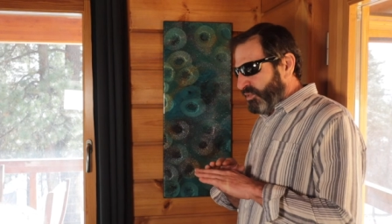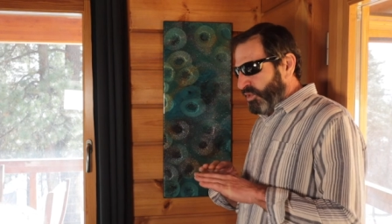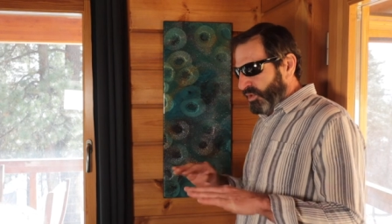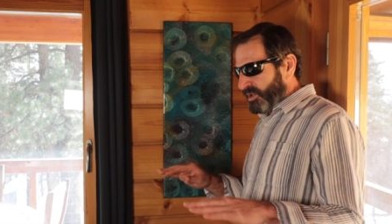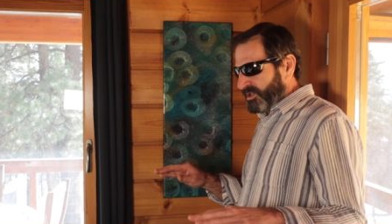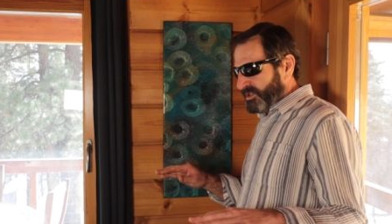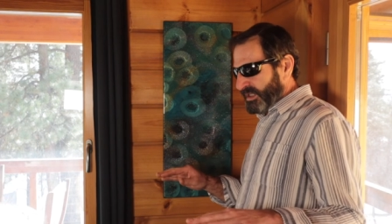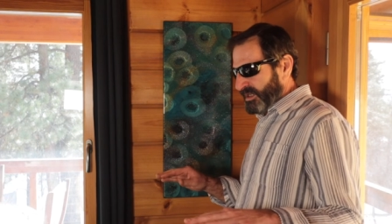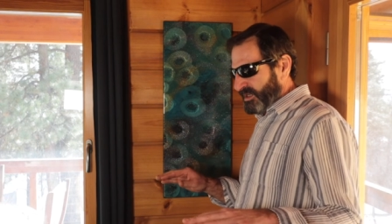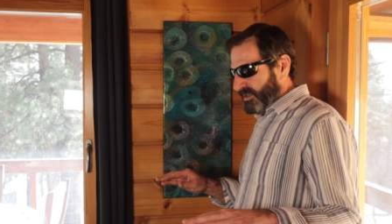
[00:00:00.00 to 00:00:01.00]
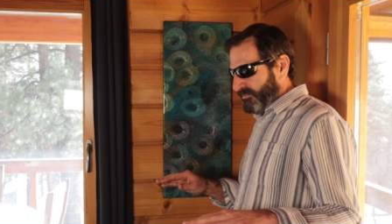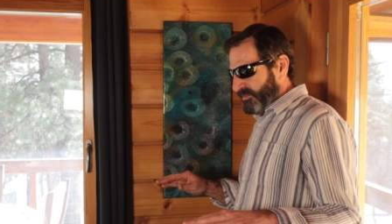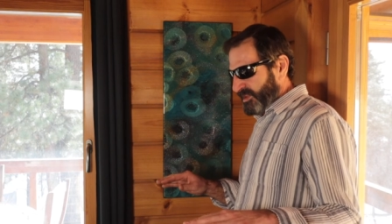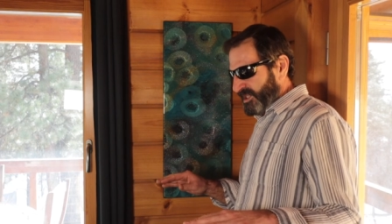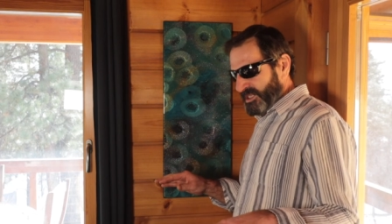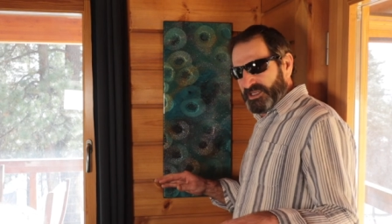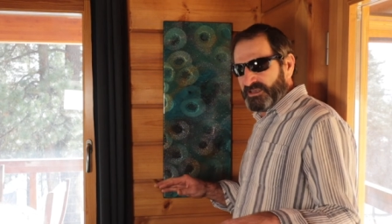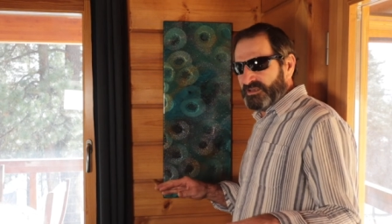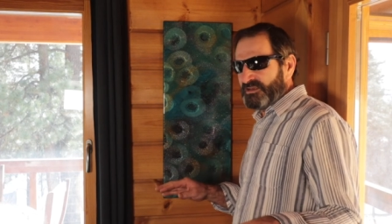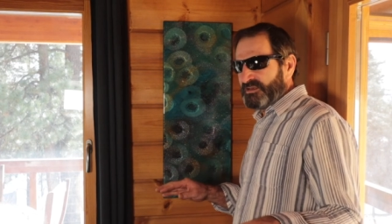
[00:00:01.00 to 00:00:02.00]
poured um,
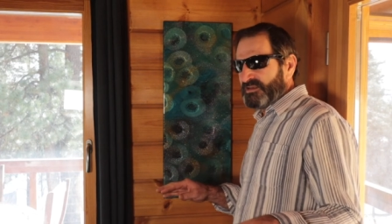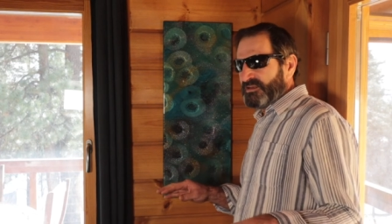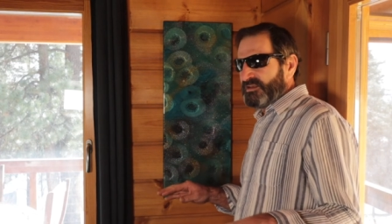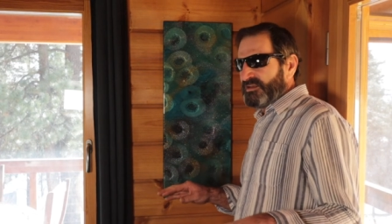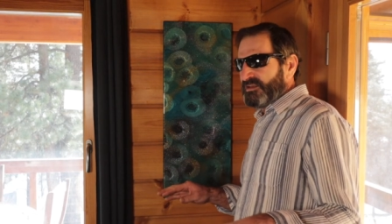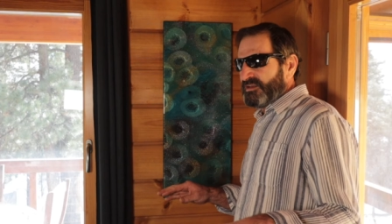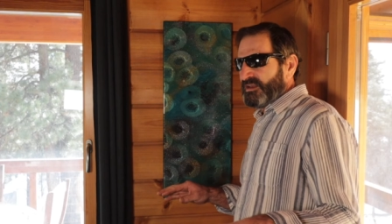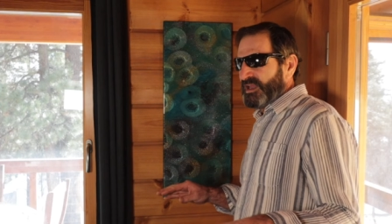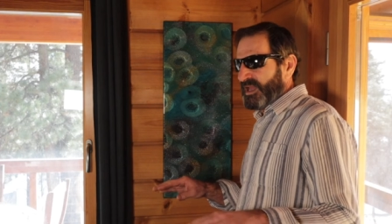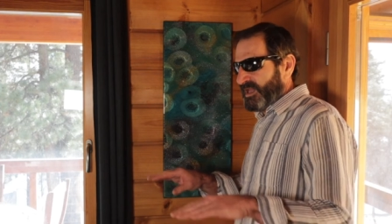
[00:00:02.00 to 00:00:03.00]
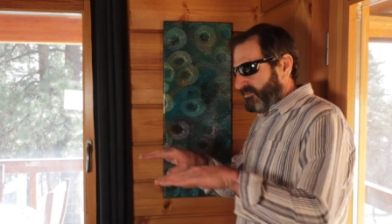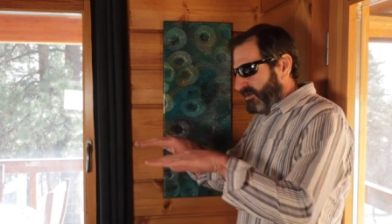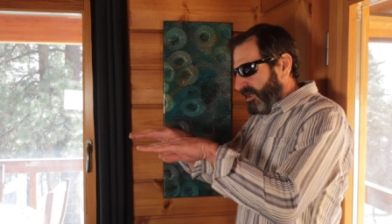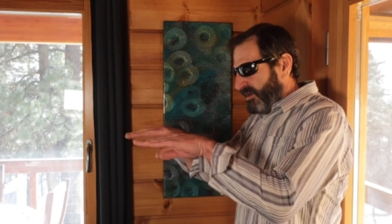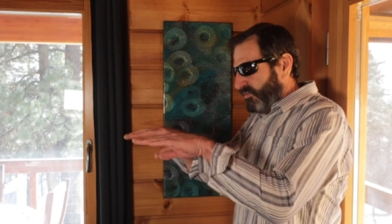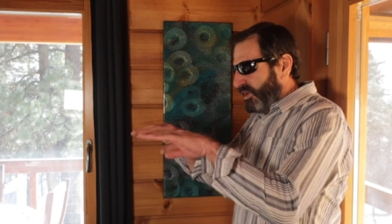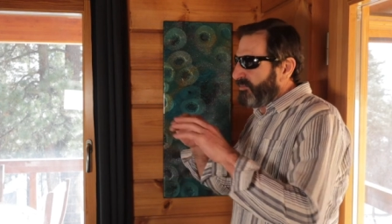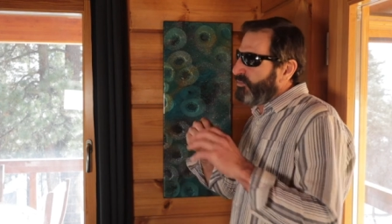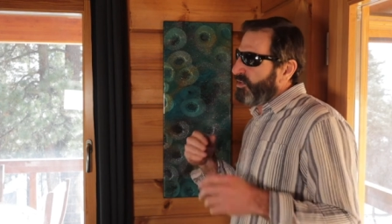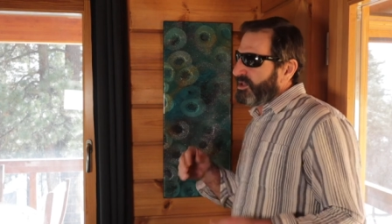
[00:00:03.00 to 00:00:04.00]
thin and well I
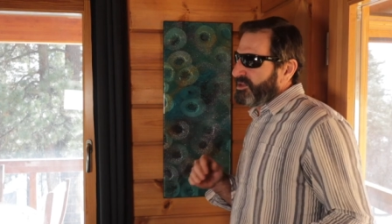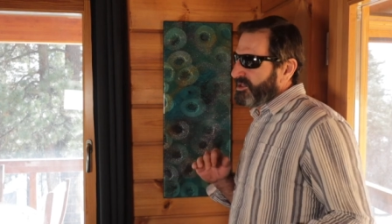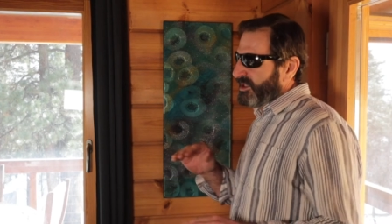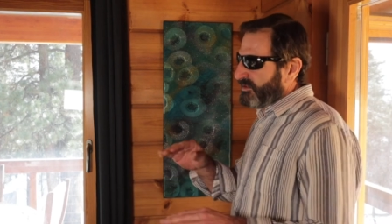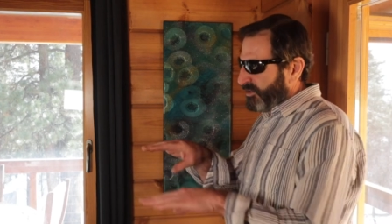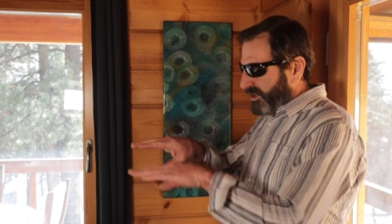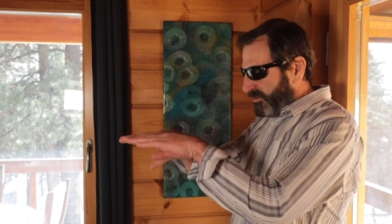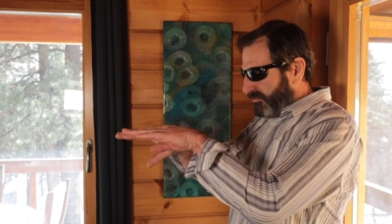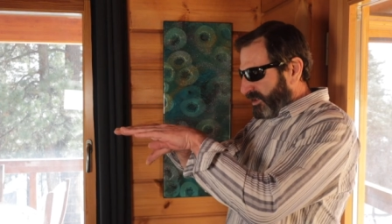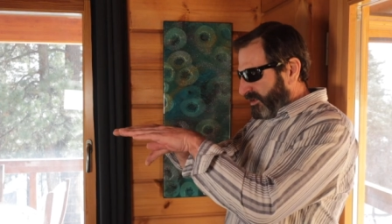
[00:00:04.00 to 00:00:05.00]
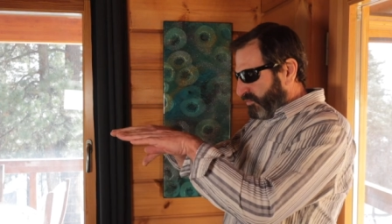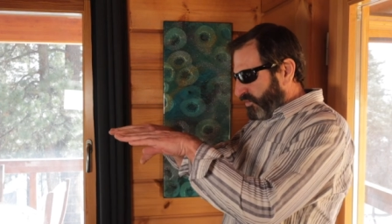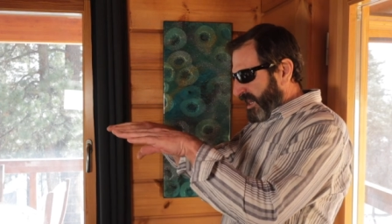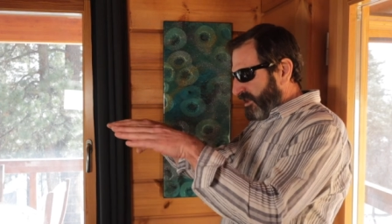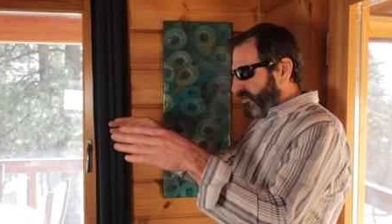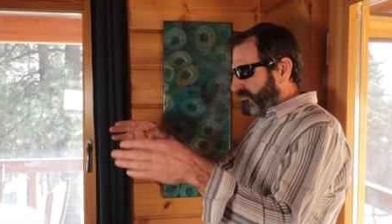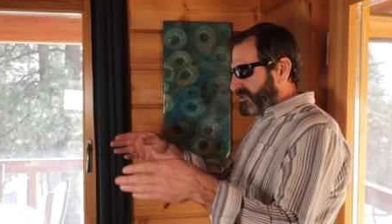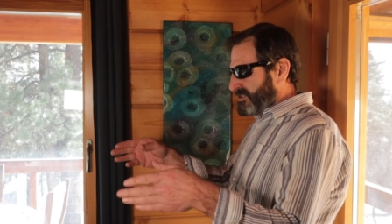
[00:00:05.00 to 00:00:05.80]
poured it thick but it, it ran over the